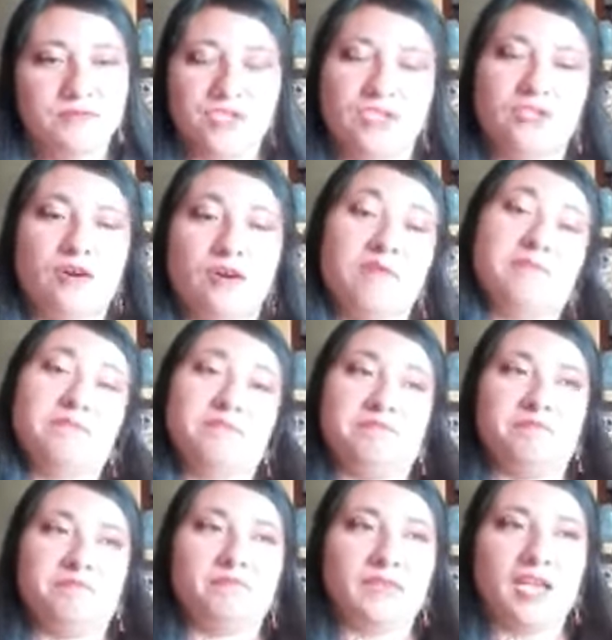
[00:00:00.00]

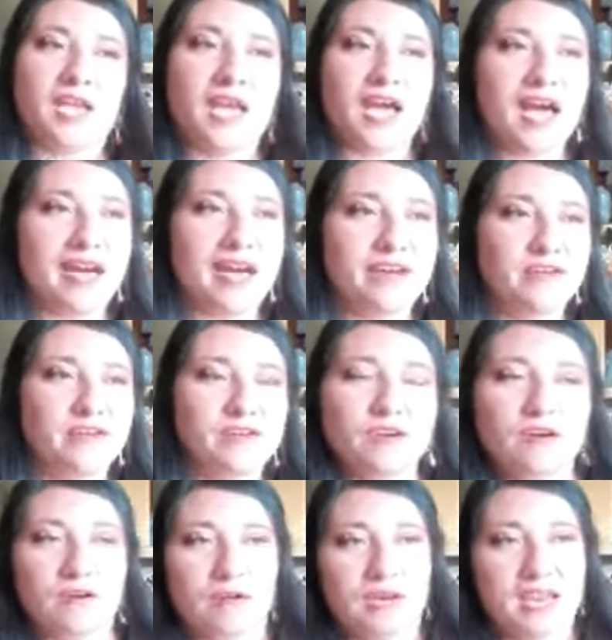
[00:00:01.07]
some, I
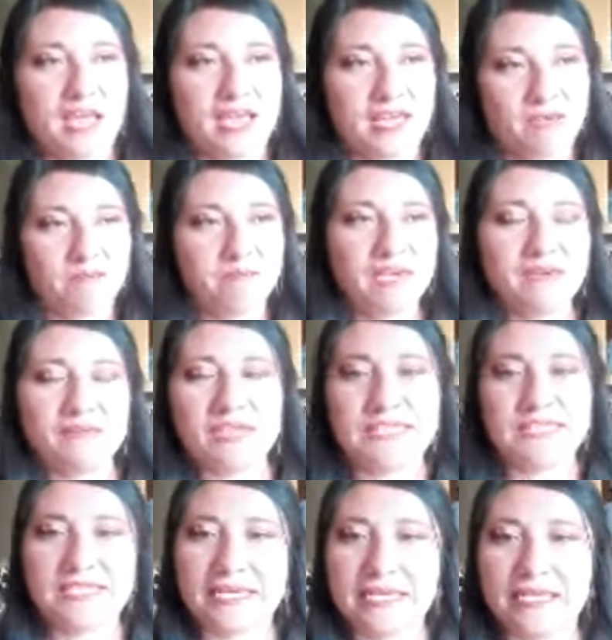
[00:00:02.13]
don't know,
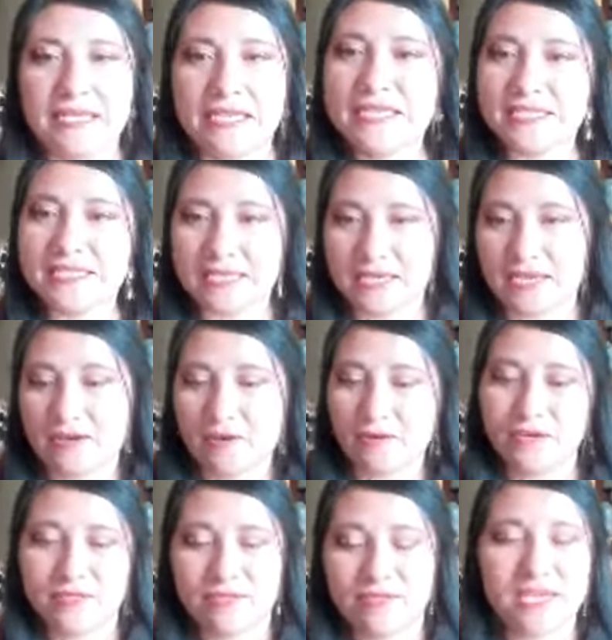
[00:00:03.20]
BBC
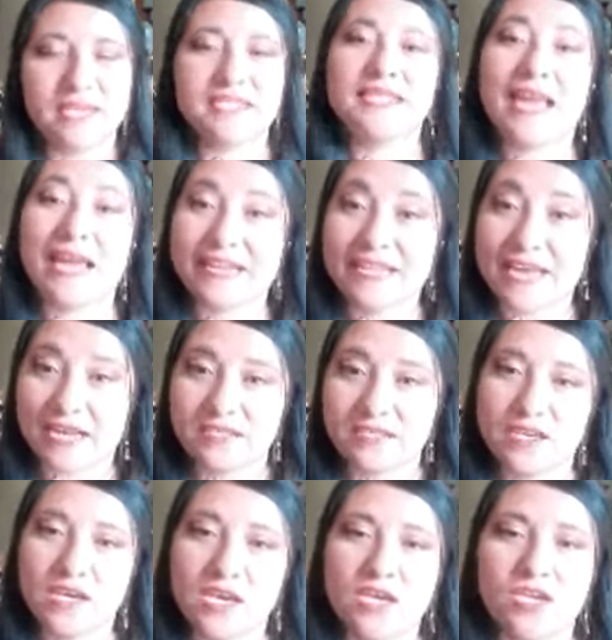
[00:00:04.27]
listening or things like
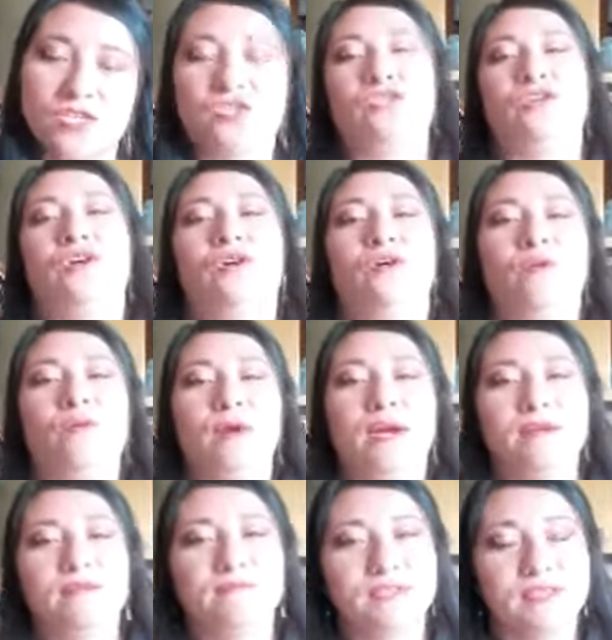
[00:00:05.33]
that. So
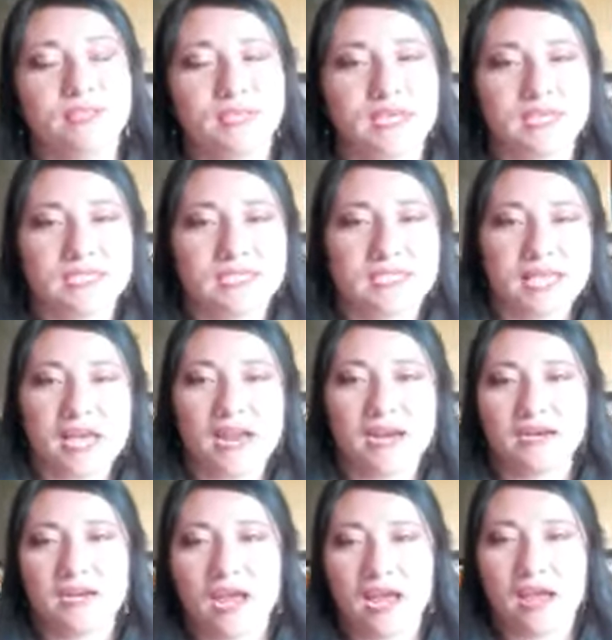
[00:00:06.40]
one of the things
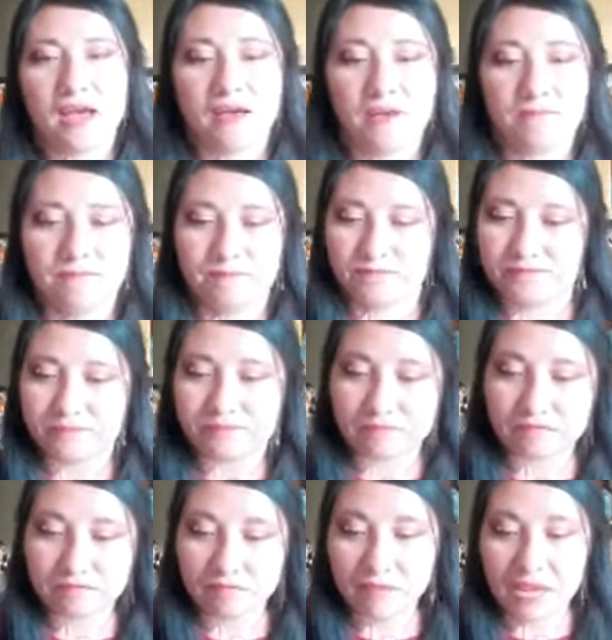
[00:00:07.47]
that
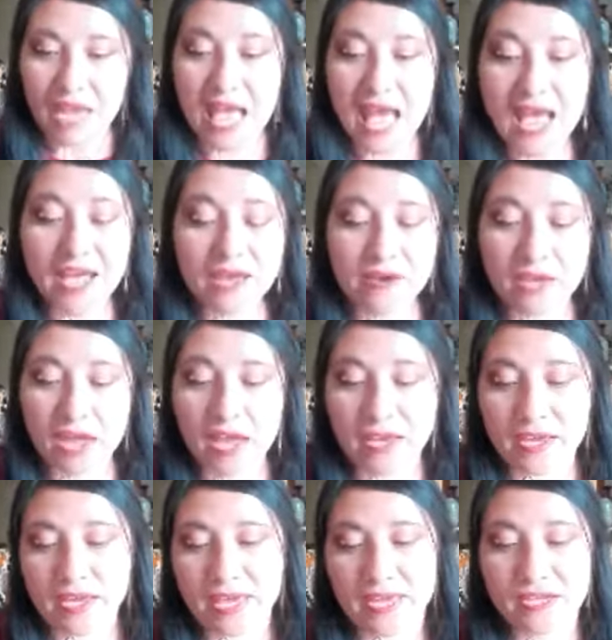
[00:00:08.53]

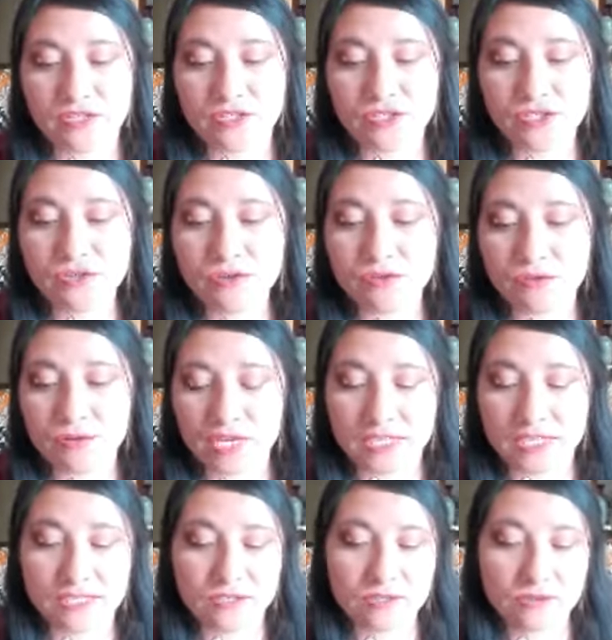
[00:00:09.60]
I can
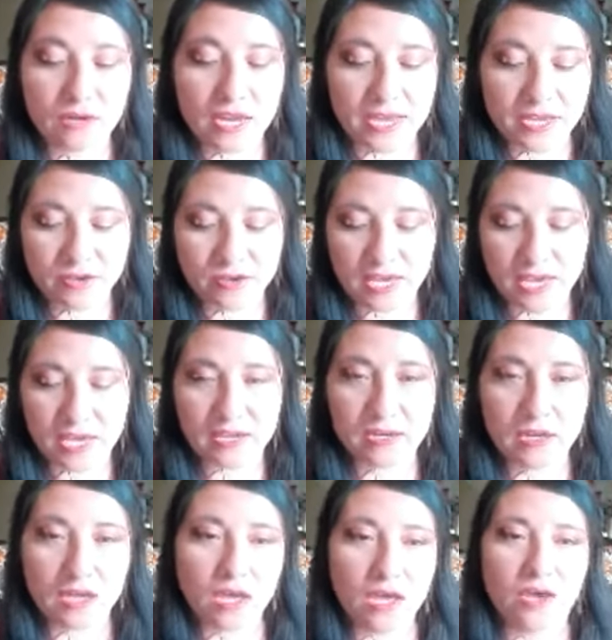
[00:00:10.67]
do is, you
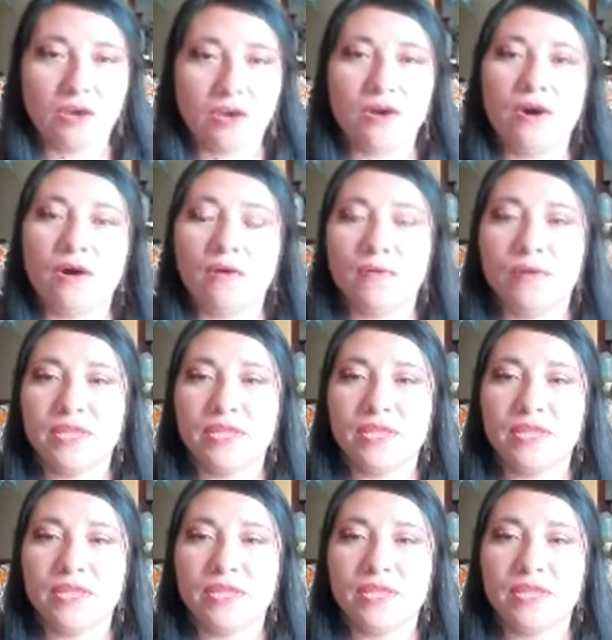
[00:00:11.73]
can go